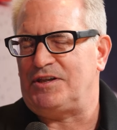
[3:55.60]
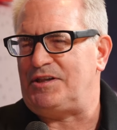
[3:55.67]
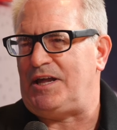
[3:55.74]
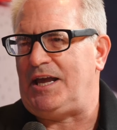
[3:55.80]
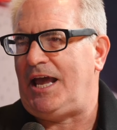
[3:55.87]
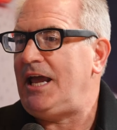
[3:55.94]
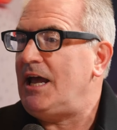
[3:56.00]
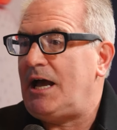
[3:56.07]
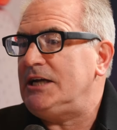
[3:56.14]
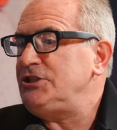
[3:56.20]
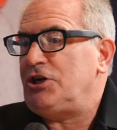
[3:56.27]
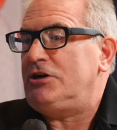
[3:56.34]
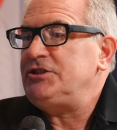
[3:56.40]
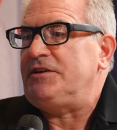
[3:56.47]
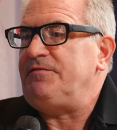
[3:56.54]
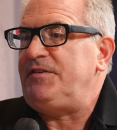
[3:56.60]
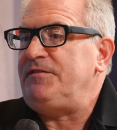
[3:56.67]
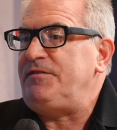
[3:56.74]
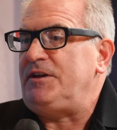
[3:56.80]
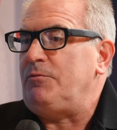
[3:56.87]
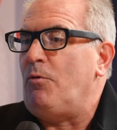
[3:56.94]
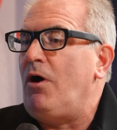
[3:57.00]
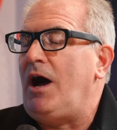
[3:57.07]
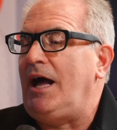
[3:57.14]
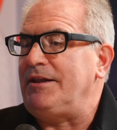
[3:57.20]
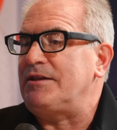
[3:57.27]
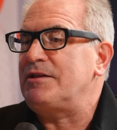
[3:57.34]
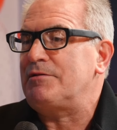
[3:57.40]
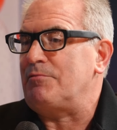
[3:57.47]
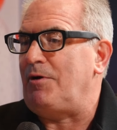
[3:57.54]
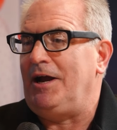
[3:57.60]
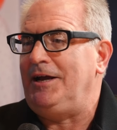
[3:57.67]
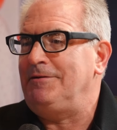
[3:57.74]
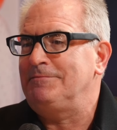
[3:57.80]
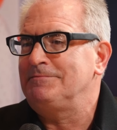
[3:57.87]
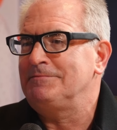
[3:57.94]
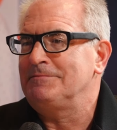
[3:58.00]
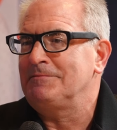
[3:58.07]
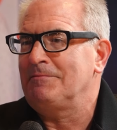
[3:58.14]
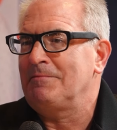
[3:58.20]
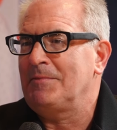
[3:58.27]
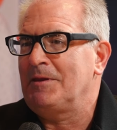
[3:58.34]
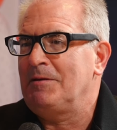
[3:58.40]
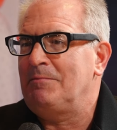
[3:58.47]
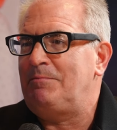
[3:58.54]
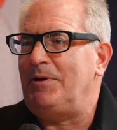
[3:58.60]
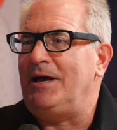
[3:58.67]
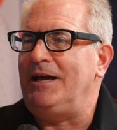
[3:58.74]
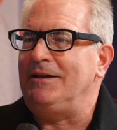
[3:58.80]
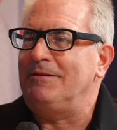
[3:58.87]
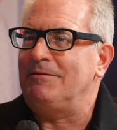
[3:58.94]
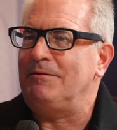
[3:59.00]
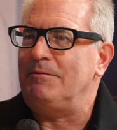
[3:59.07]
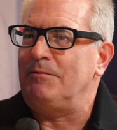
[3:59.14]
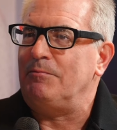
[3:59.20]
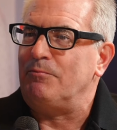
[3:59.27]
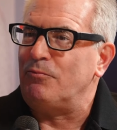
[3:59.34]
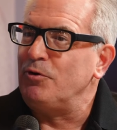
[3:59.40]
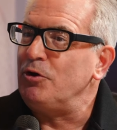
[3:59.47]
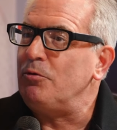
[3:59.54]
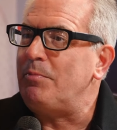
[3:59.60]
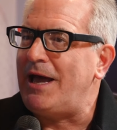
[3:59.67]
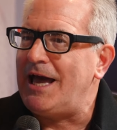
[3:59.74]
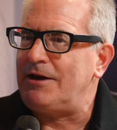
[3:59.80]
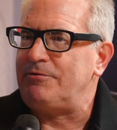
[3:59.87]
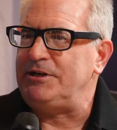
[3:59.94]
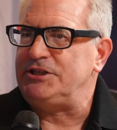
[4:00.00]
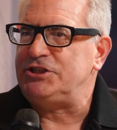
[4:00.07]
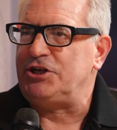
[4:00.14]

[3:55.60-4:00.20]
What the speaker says: to say, hey, I charge at 50 watts, right? But real battery